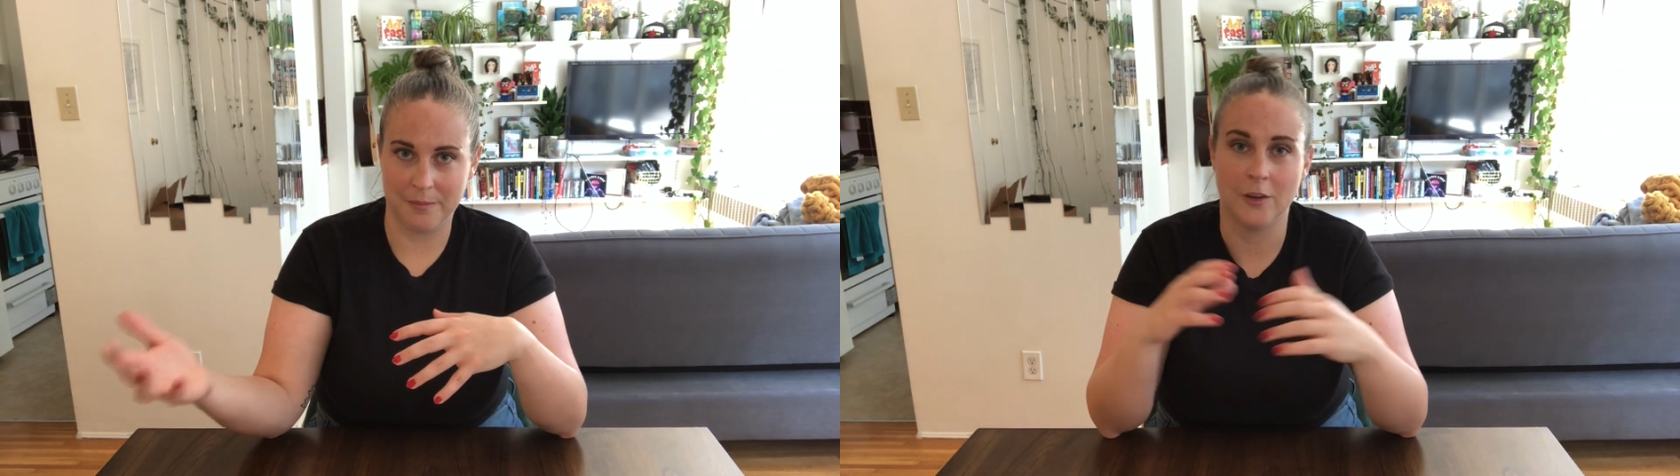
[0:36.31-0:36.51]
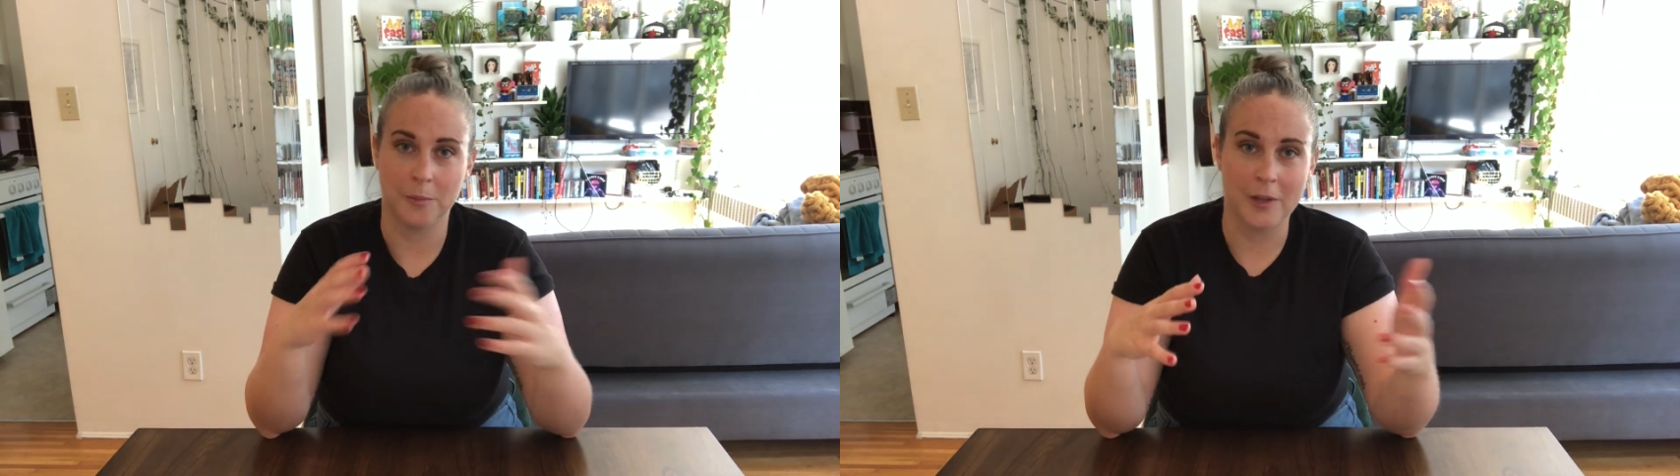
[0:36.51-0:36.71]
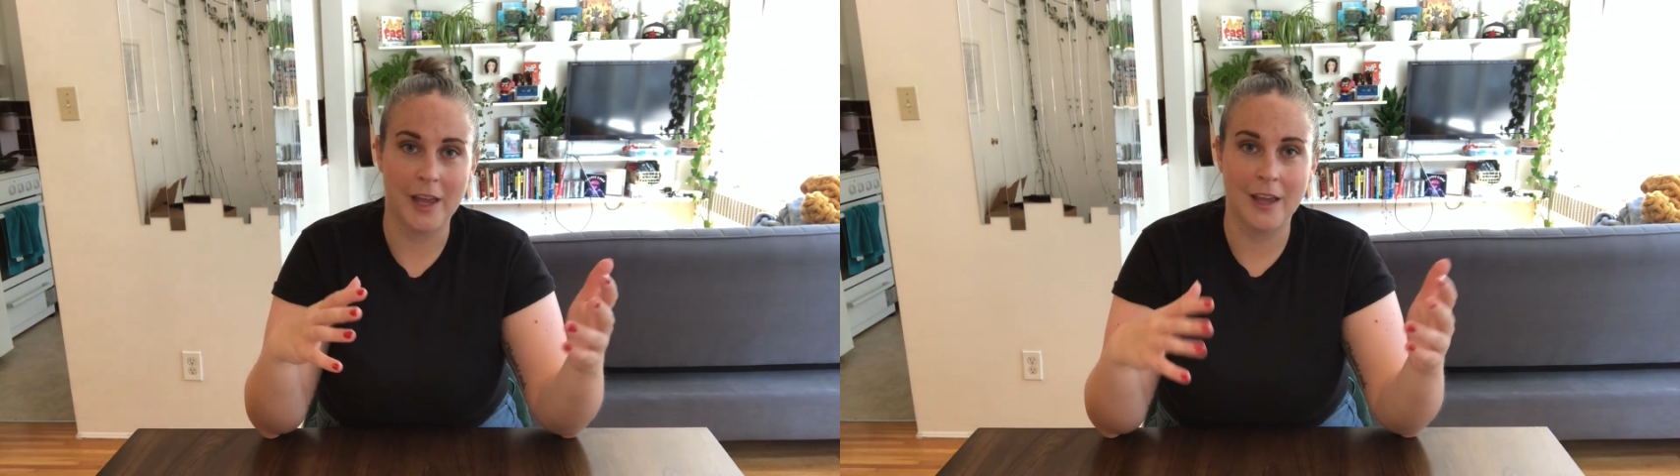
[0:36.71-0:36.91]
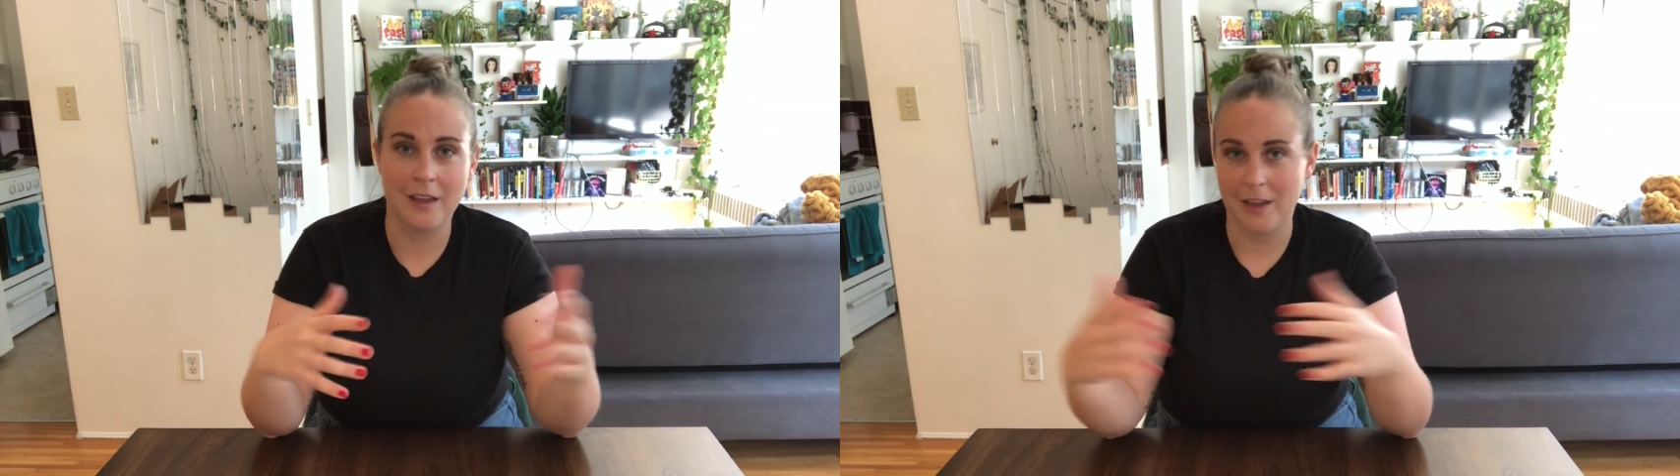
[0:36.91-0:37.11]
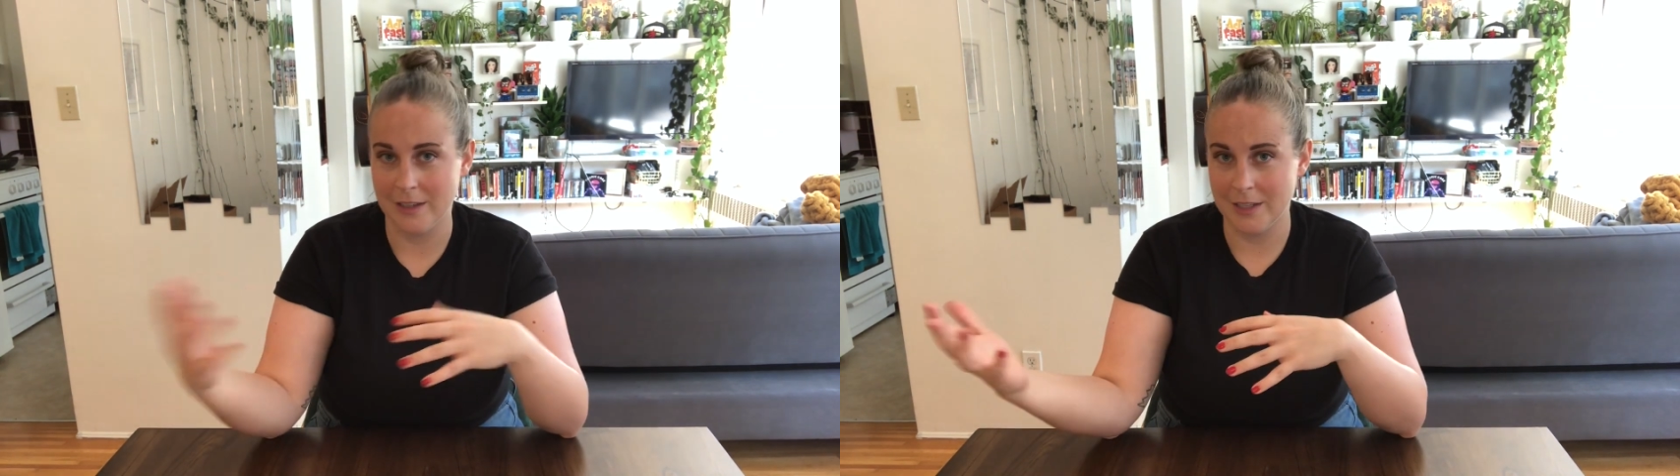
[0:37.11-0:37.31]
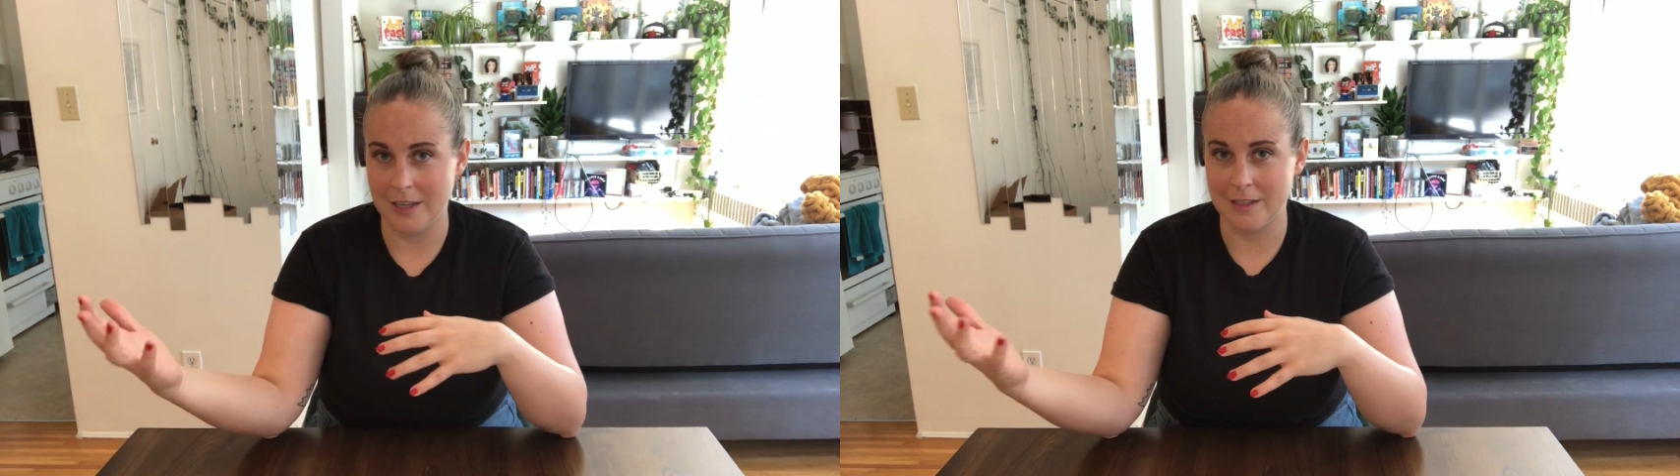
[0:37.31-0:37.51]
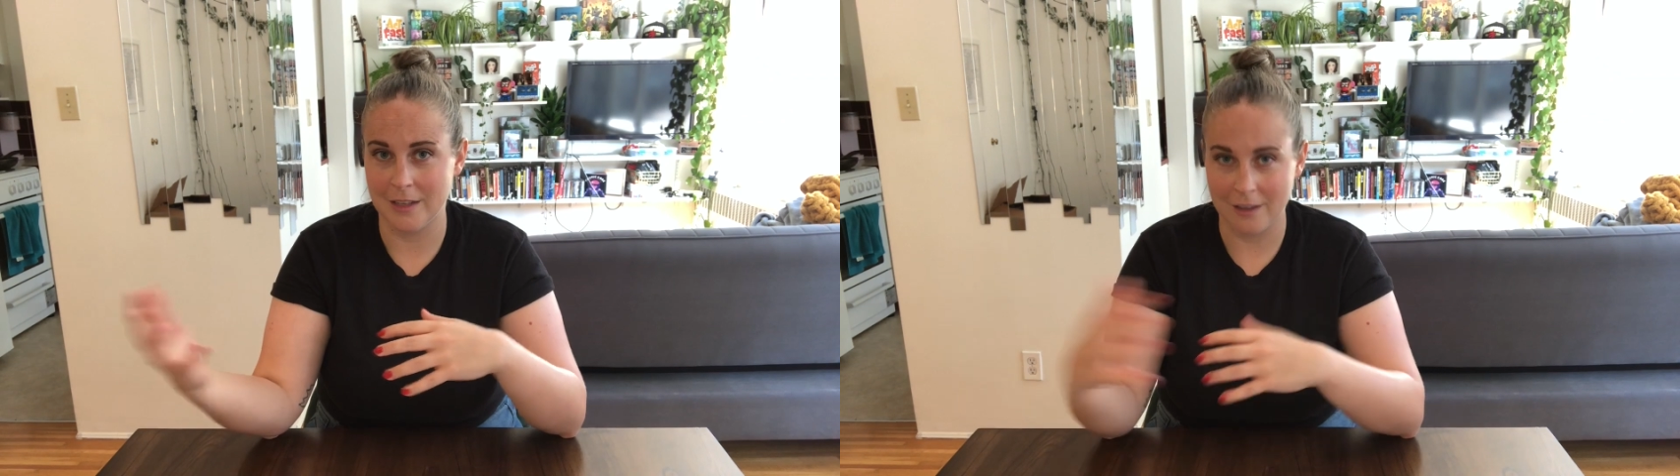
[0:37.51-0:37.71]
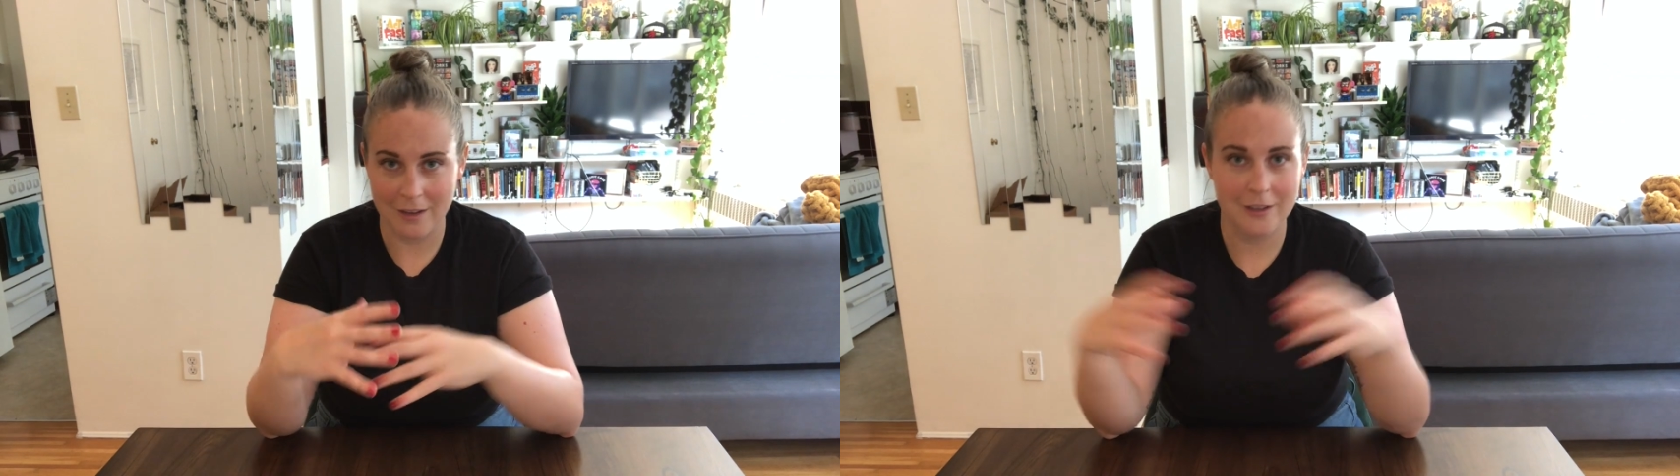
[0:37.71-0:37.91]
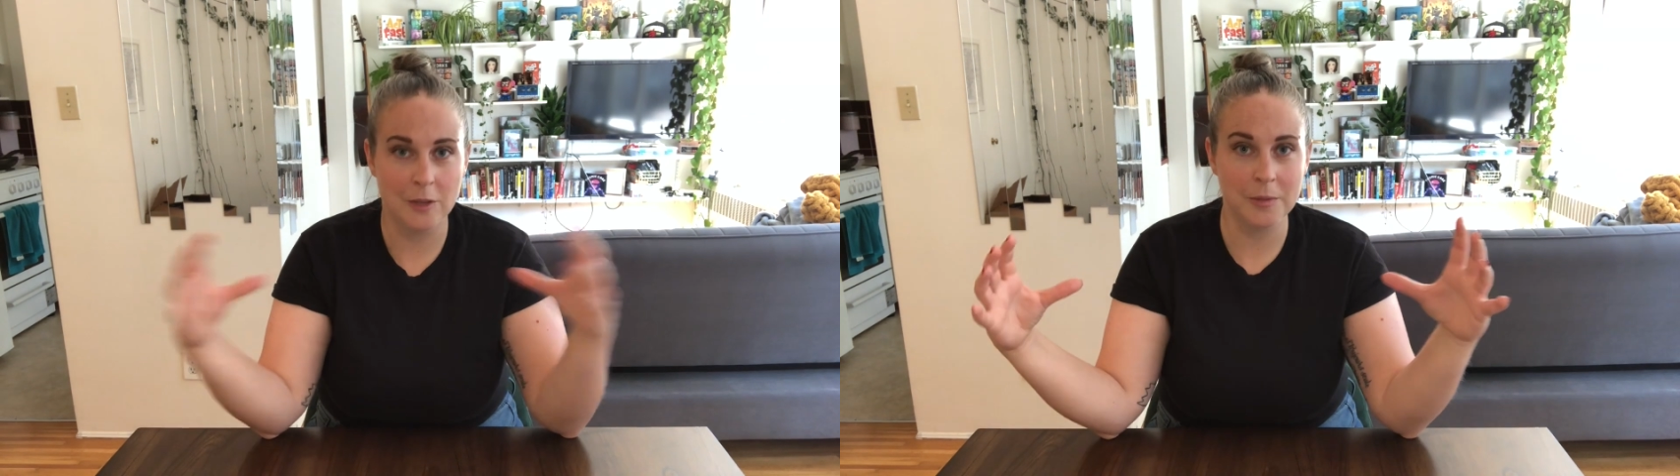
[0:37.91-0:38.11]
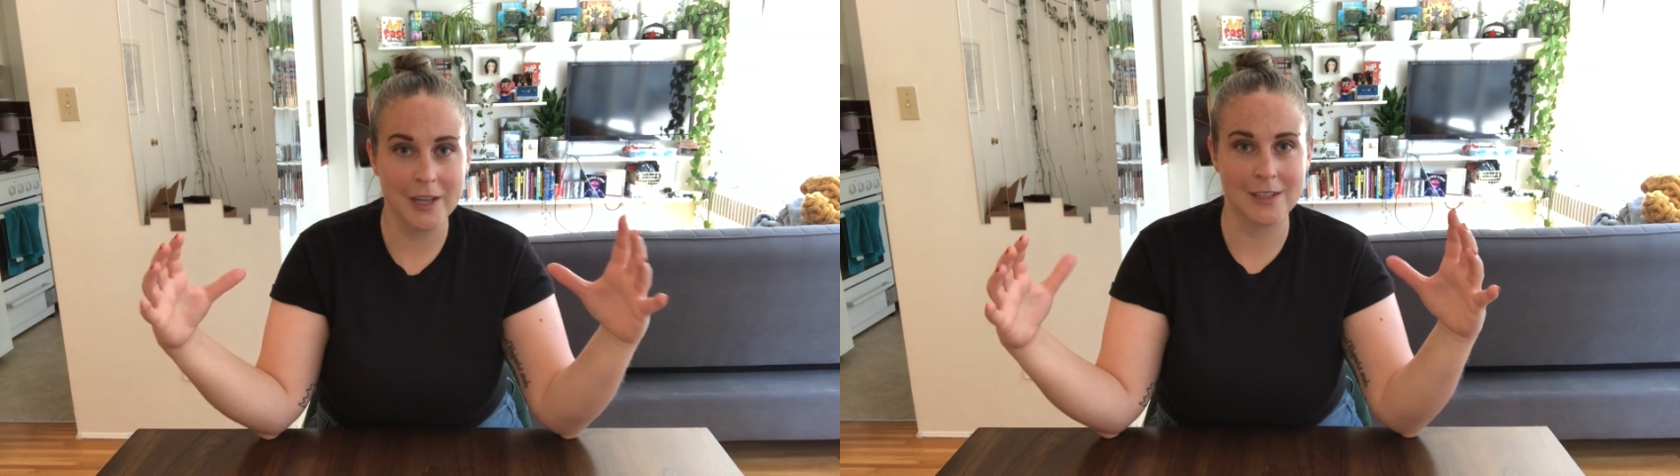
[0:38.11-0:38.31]
You're playing and testing,
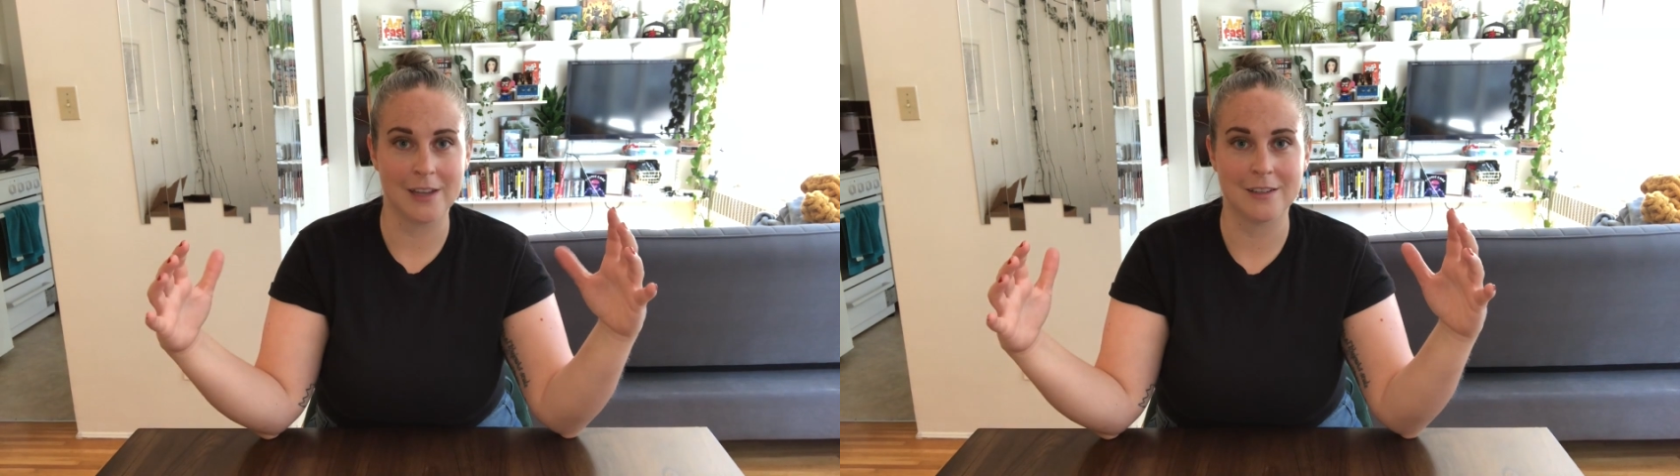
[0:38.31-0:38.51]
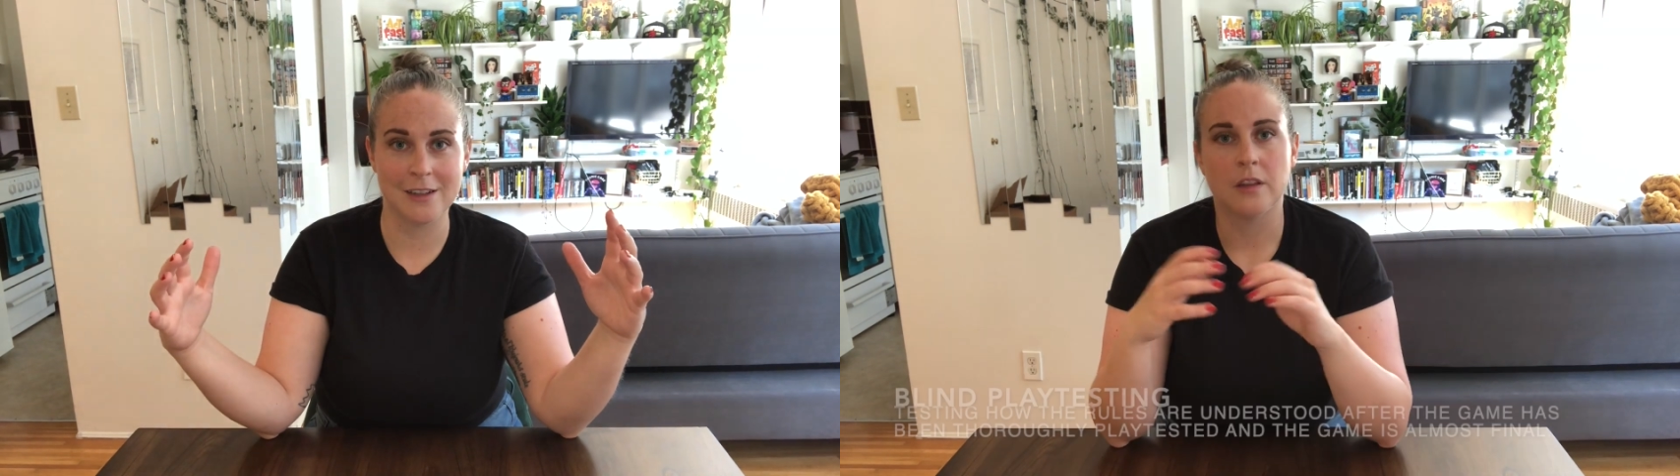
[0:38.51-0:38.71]
you're playtesting.